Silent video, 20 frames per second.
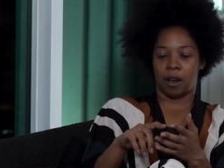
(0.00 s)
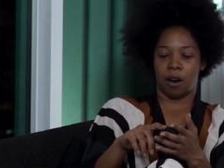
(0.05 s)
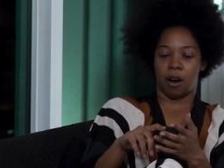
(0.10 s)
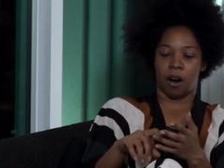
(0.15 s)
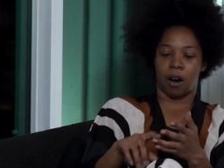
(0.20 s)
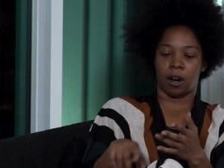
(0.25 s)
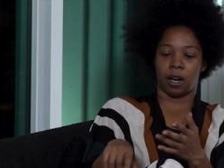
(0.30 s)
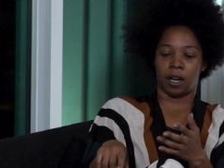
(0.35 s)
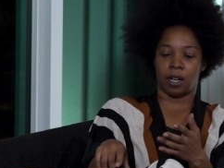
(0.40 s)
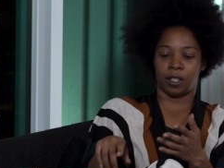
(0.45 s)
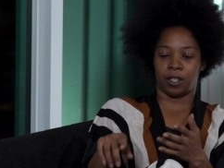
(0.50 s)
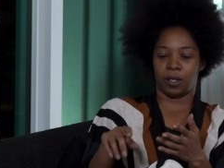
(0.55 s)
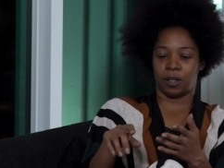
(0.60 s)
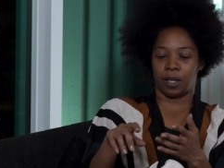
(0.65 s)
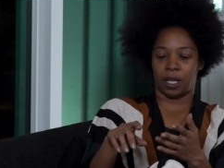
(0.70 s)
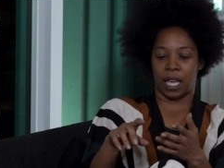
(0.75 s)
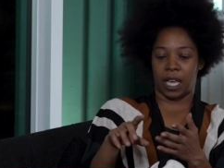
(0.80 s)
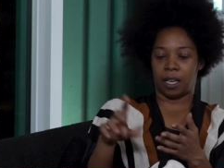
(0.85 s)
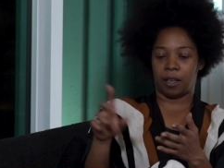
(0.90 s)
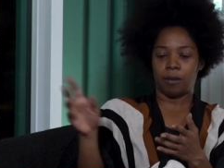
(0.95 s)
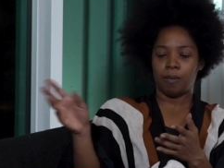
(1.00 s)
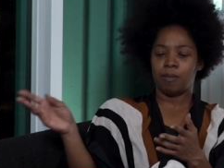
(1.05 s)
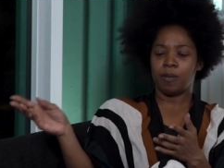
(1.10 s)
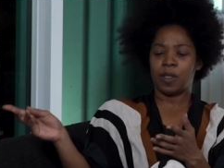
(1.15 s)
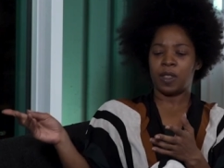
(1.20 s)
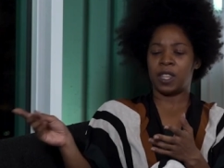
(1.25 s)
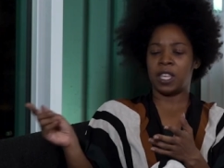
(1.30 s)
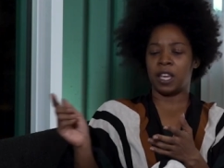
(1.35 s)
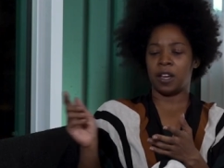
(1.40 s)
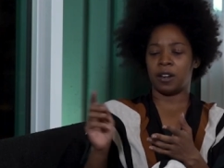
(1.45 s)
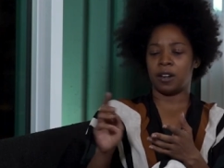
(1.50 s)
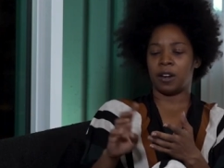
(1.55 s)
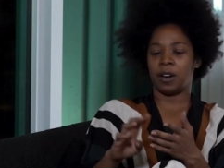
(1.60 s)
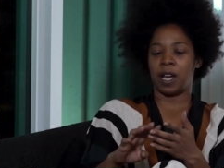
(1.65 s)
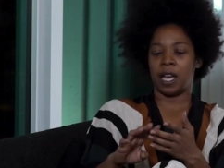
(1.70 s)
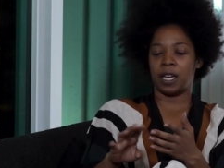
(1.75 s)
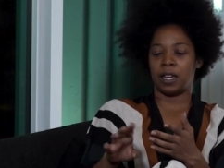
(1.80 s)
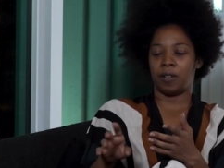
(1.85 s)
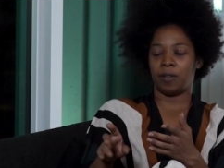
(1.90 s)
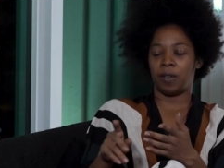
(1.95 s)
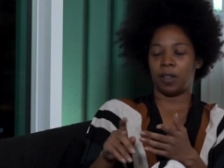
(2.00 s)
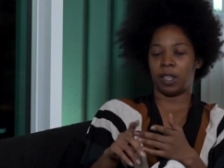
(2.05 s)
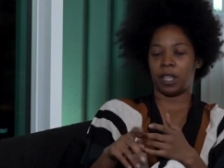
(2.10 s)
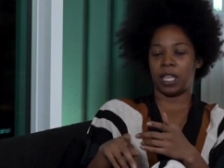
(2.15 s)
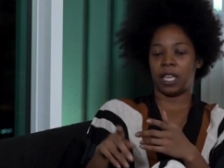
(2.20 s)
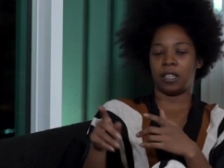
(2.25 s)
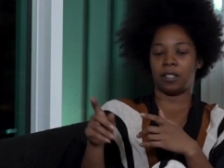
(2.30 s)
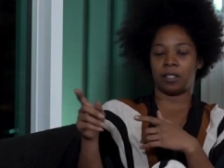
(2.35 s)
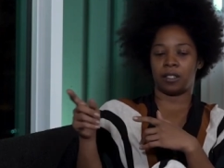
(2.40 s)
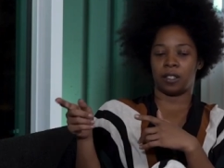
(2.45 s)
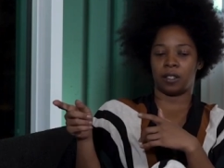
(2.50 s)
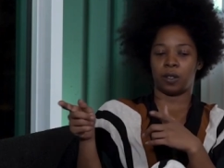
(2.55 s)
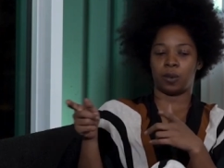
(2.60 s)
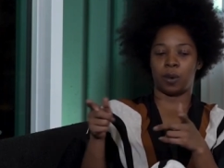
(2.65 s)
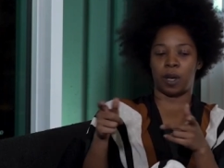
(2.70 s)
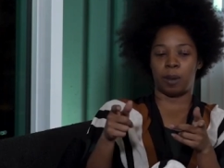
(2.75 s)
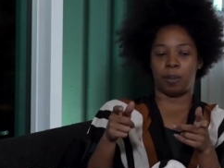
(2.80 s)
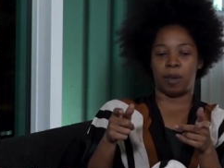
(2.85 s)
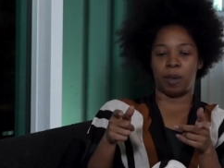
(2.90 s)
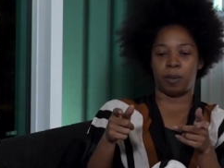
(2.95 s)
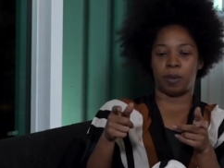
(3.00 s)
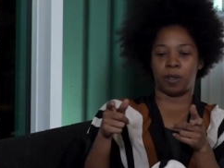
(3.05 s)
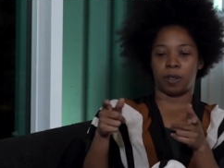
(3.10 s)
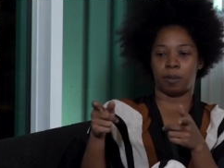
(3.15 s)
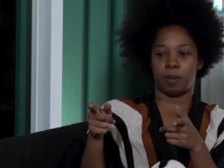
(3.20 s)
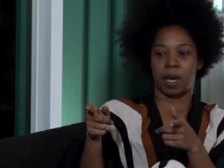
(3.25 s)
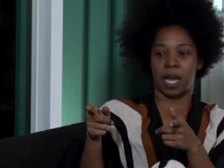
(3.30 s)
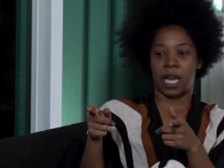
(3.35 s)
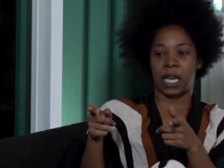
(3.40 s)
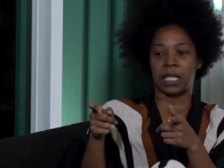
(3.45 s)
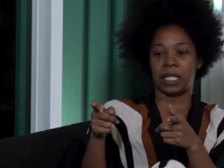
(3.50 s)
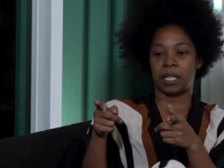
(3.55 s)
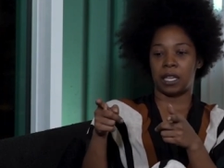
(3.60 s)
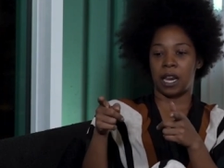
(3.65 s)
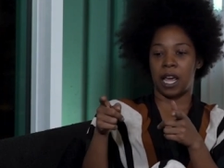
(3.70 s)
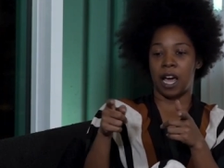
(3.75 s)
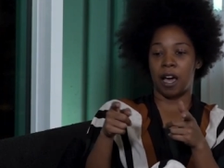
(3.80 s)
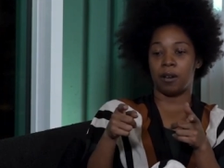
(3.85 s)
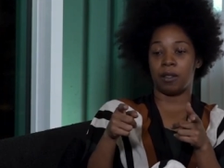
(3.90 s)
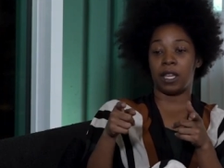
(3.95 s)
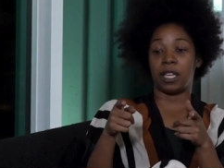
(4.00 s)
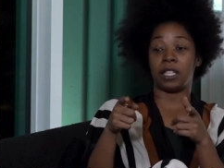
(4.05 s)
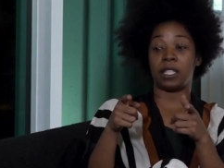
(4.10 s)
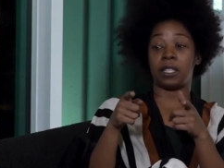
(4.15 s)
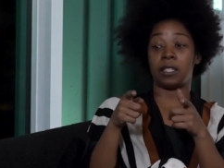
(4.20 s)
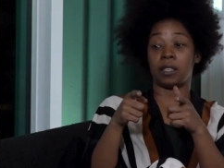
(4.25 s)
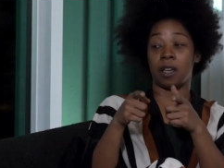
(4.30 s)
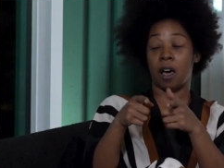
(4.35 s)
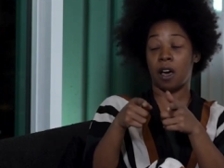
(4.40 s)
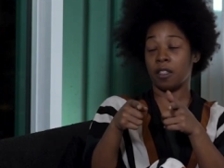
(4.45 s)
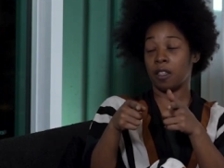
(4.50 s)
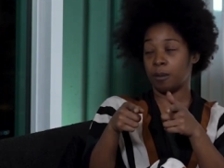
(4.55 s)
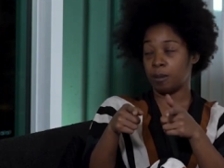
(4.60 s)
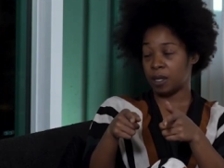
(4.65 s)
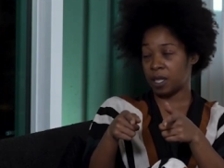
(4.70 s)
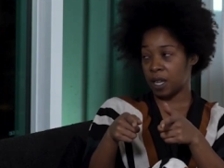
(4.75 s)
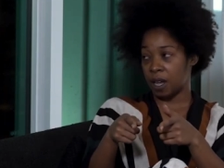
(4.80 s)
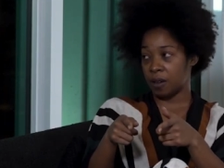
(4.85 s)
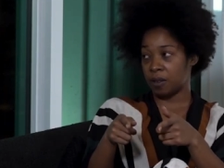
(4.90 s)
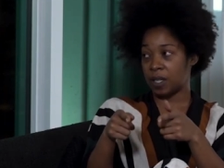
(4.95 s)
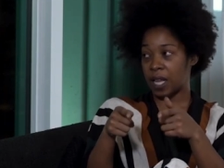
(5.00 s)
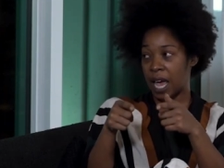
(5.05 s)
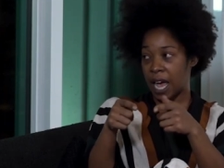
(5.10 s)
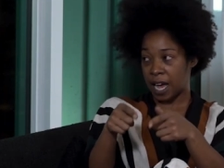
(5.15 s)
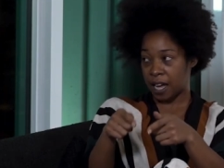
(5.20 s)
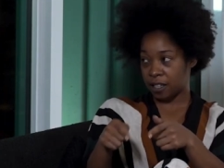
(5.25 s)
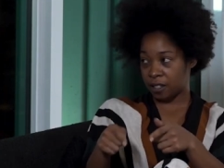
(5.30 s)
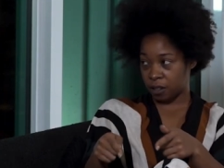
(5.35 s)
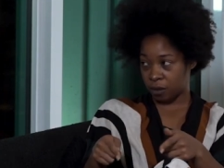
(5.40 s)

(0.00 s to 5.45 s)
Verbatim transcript: artist, like theater and different things to sway people's minds on how they saw themselves as